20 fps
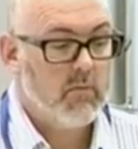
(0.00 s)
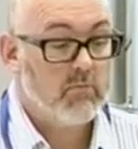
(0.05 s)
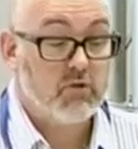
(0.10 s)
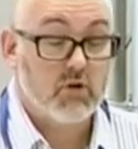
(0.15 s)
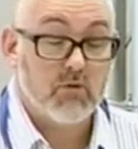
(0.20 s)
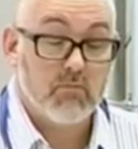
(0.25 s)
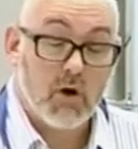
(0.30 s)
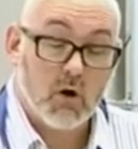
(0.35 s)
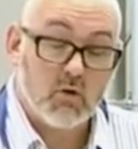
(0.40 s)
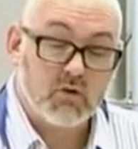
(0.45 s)

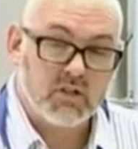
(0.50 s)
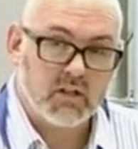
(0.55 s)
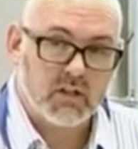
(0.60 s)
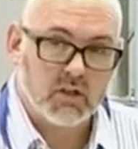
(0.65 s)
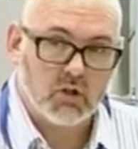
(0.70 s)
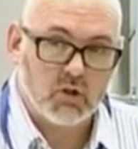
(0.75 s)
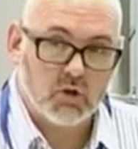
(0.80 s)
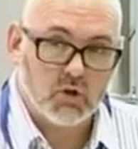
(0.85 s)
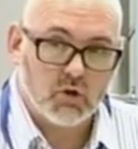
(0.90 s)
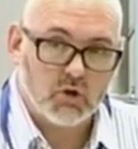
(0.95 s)

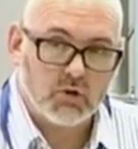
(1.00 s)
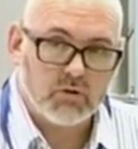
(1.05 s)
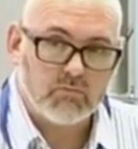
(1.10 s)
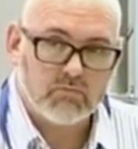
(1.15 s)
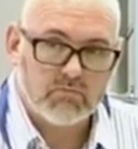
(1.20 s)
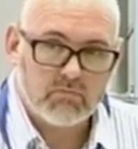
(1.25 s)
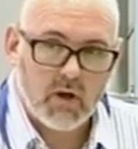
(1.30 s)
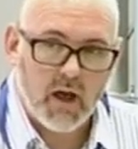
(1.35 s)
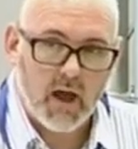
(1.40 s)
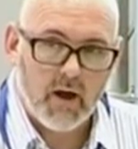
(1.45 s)
promoting good
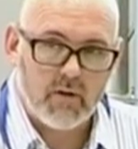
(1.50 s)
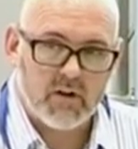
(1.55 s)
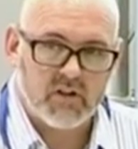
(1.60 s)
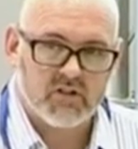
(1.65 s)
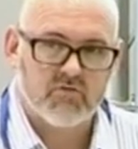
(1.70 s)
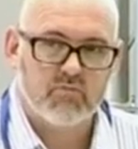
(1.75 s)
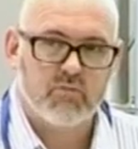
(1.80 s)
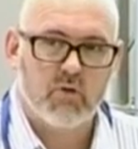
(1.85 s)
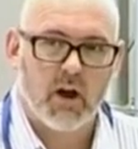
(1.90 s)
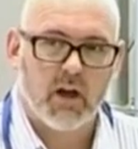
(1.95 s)

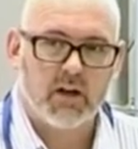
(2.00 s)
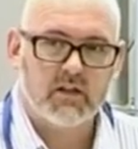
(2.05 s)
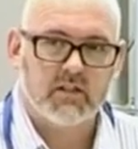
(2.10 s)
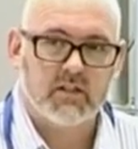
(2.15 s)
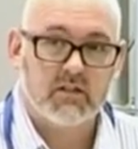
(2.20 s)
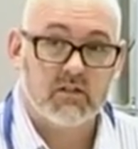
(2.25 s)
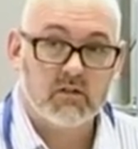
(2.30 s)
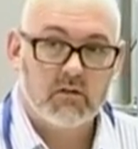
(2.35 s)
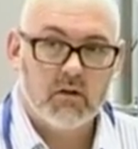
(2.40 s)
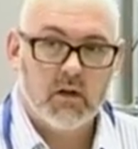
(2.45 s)
areas of
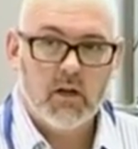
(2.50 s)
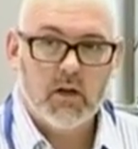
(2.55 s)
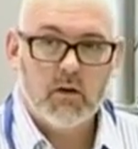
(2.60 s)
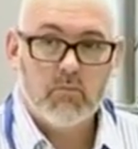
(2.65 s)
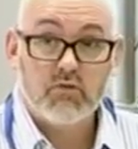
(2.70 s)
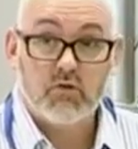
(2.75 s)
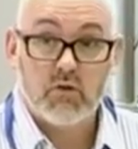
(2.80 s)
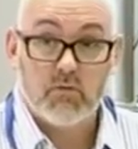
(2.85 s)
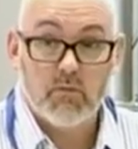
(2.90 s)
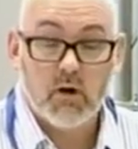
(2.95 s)
practice,
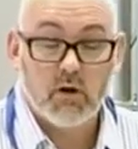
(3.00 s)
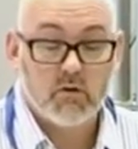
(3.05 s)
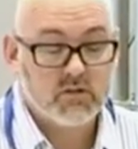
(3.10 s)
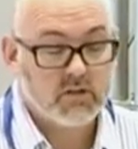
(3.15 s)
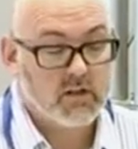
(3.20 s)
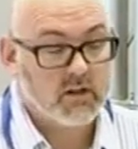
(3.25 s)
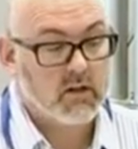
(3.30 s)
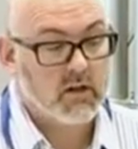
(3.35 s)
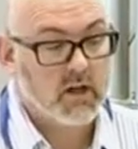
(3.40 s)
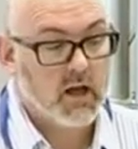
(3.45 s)

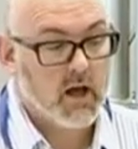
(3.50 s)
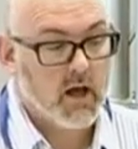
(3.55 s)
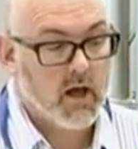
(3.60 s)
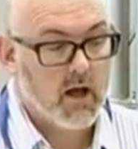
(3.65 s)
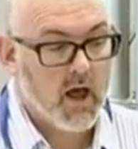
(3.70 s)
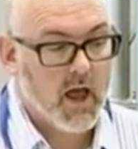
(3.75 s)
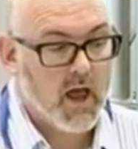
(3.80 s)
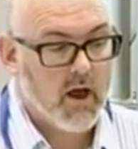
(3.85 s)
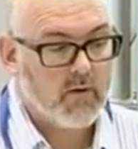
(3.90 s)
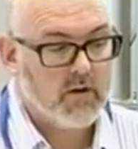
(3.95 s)
promoting
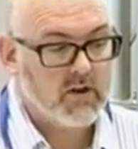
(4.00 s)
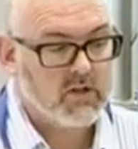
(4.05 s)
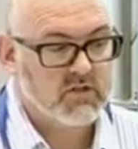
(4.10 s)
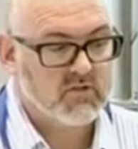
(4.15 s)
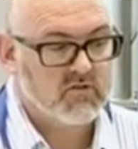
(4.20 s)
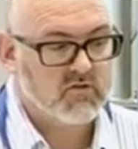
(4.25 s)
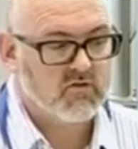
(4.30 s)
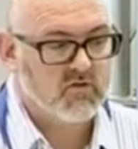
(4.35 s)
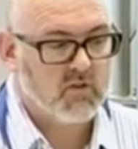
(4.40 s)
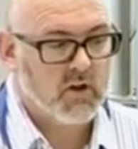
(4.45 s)
areas
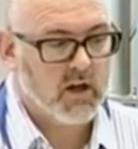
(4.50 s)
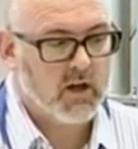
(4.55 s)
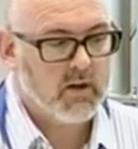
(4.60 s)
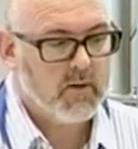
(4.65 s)
of